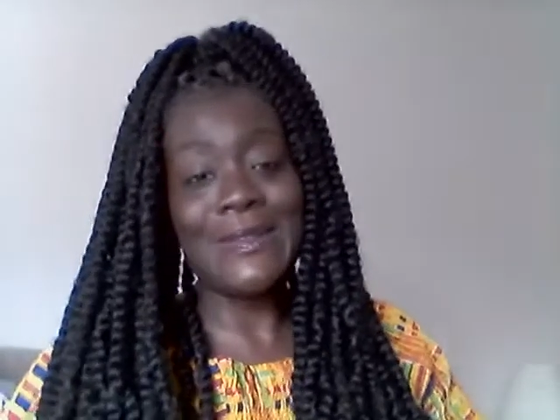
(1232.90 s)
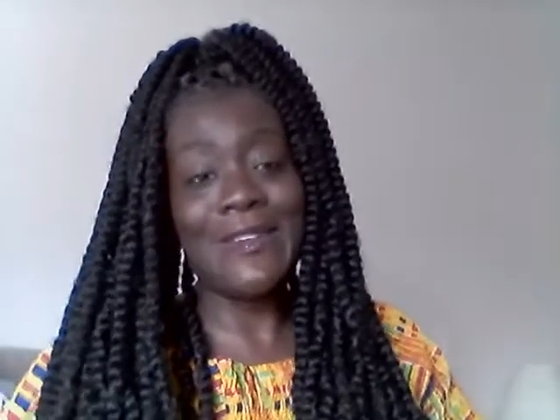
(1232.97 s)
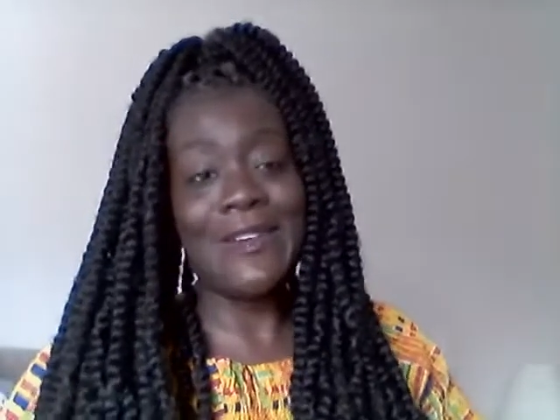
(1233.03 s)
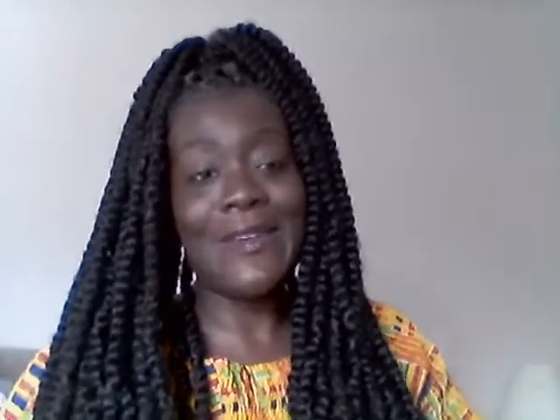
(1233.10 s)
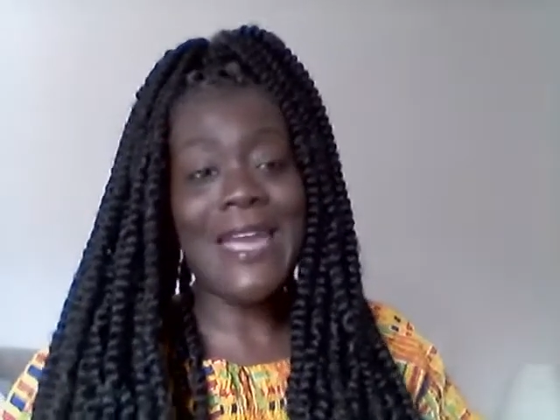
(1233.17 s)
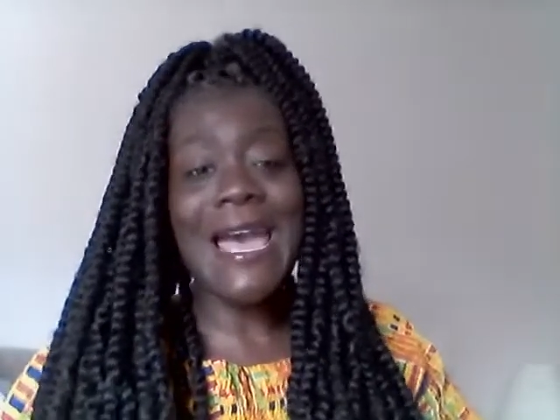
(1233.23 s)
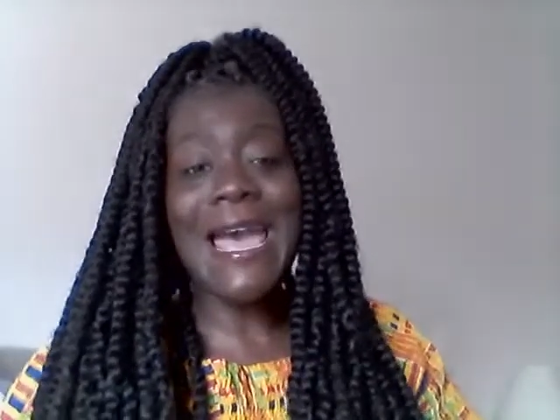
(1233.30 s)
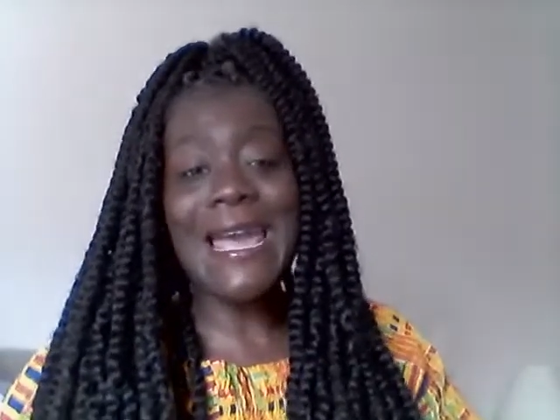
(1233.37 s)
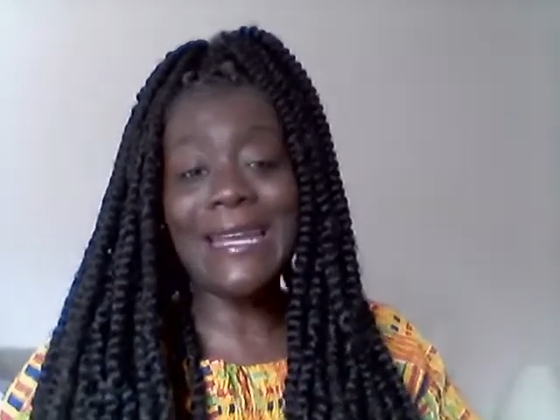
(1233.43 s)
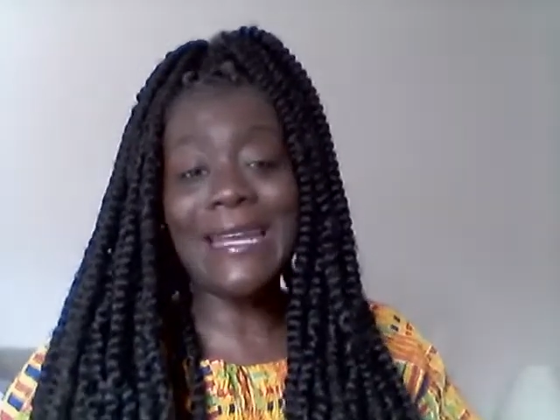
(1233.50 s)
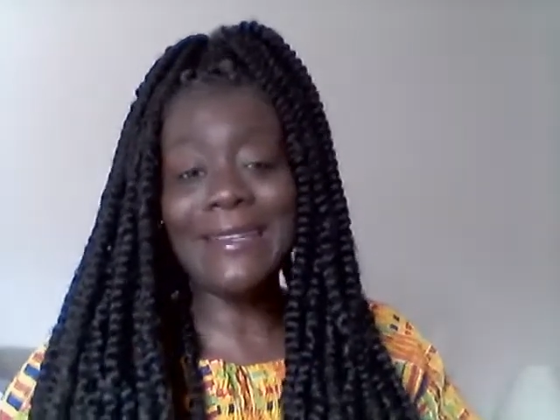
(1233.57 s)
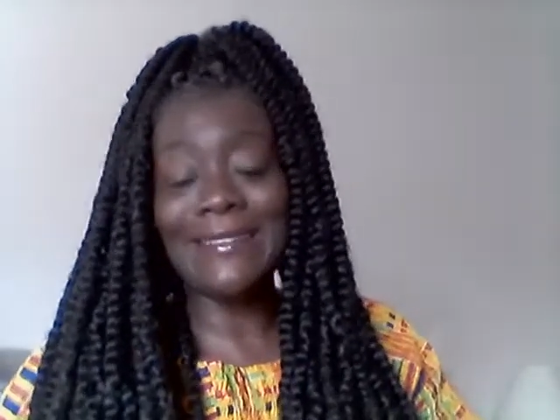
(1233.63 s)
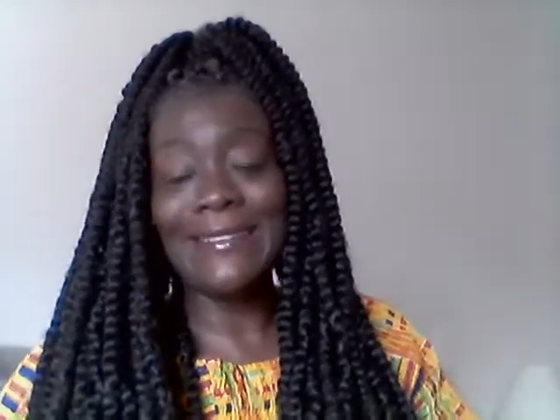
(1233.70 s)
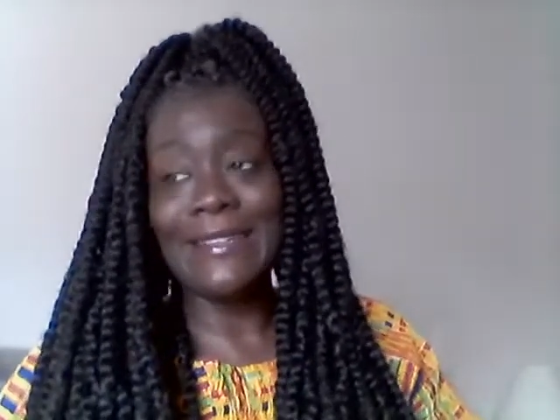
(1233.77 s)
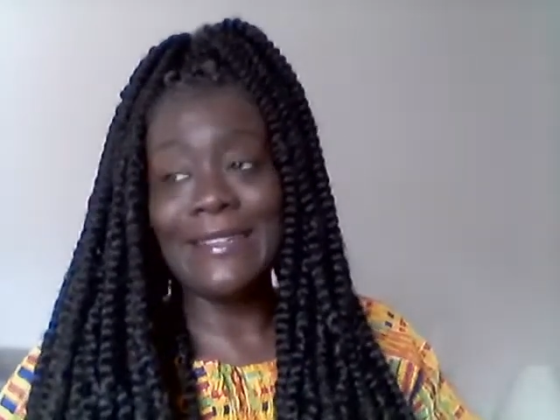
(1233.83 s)

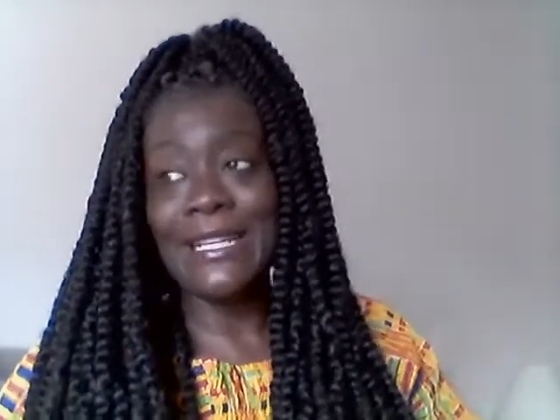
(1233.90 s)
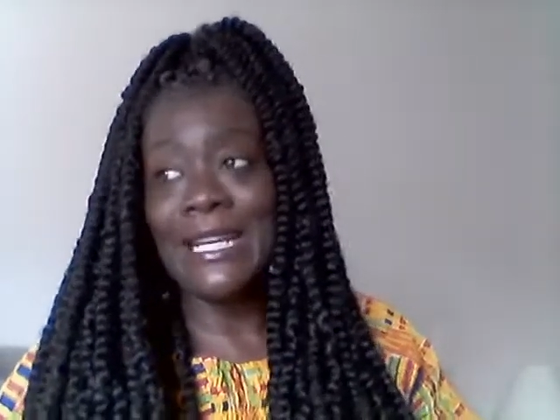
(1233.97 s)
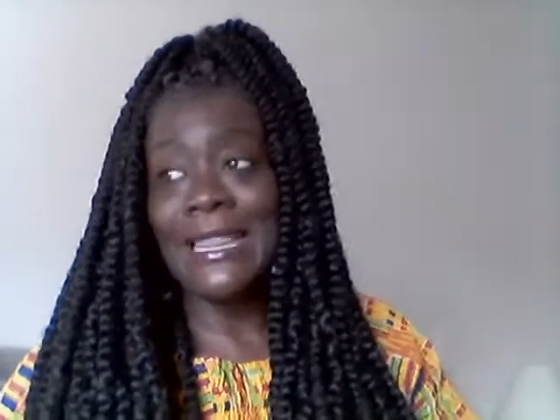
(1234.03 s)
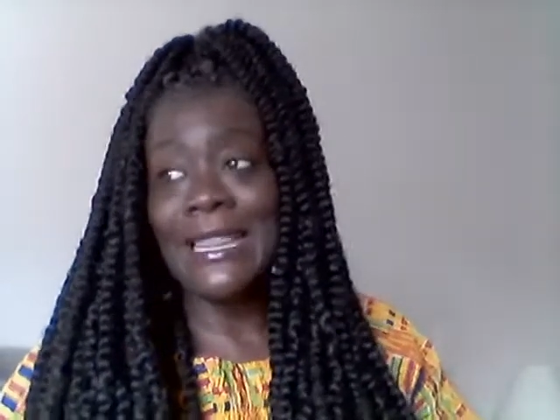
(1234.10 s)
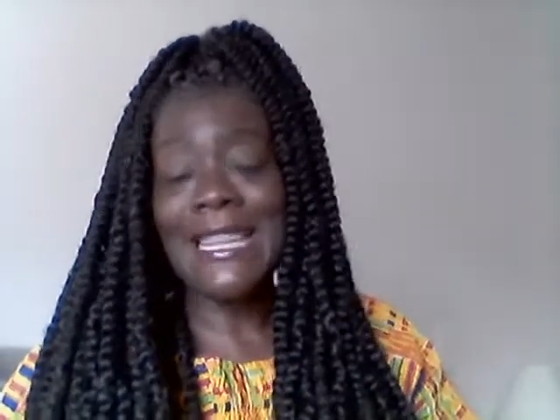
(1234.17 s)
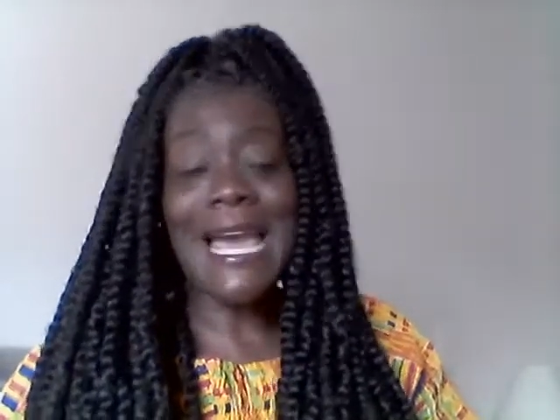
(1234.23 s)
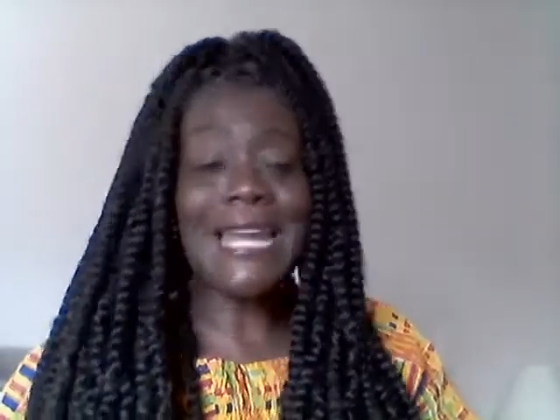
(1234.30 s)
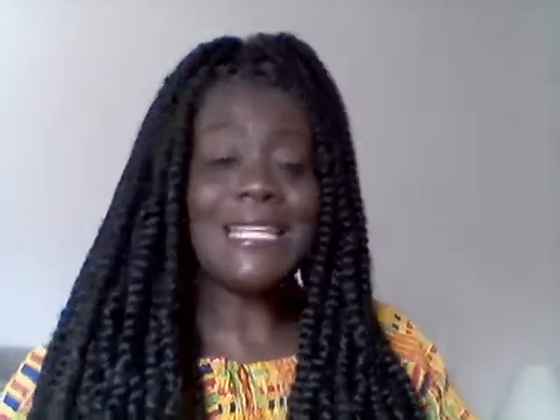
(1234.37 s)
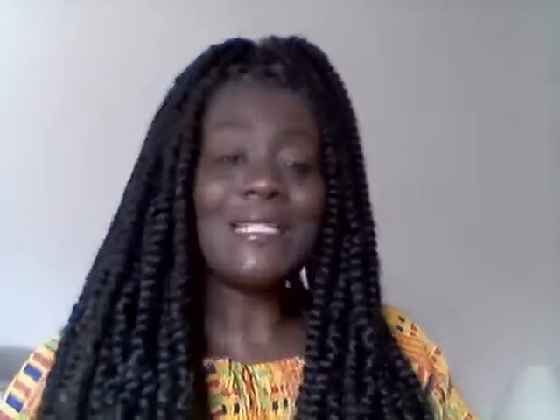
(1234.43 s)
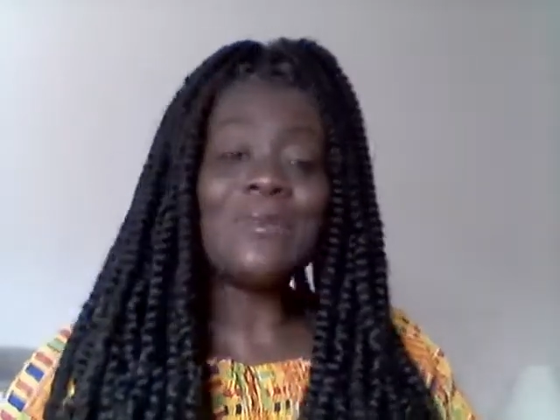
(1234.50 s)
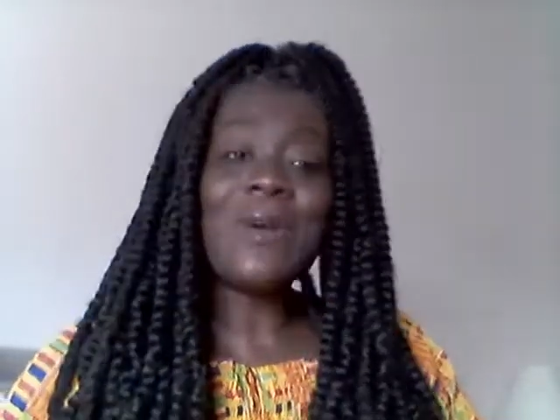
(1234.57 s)
Okay? That is